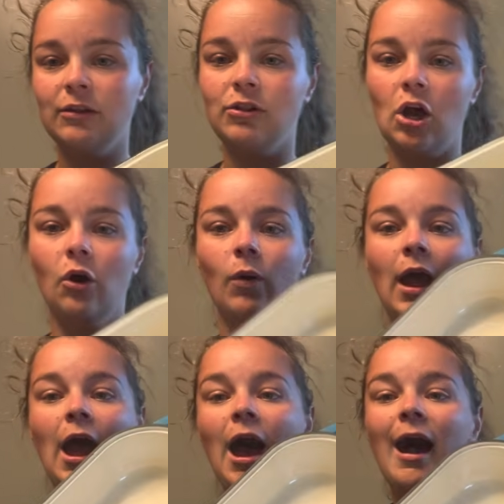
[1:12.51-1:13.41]
So
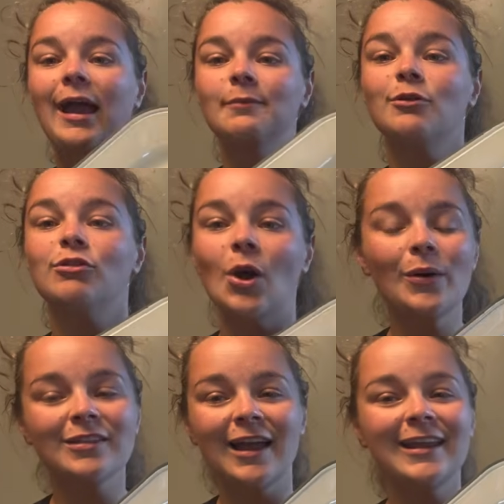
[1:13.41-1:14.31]
I'm so
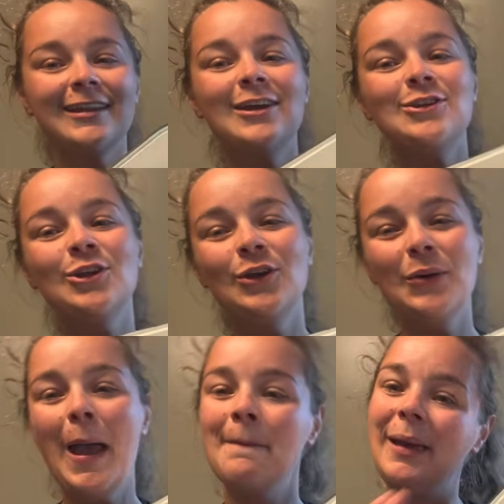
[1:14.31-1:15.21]
excited to
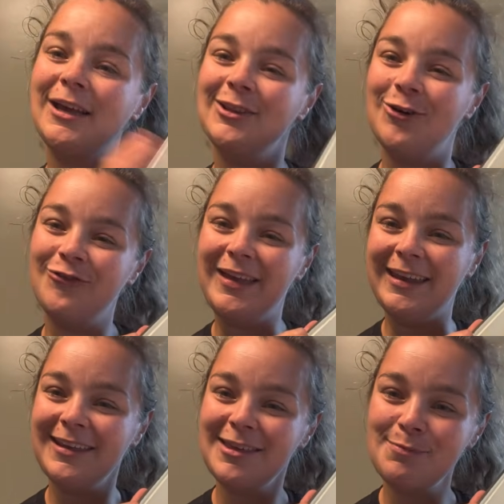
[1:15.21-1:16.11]
make a loaf
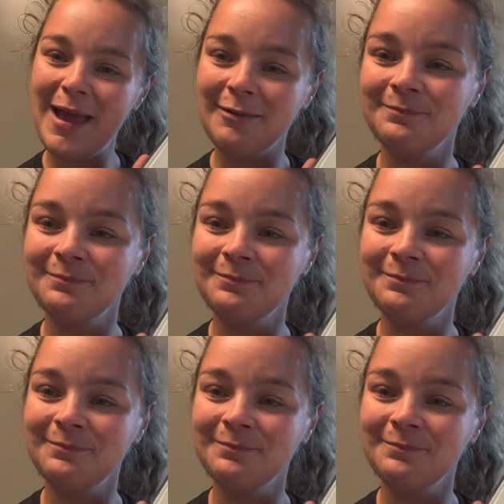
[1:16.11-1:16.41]
in this pan.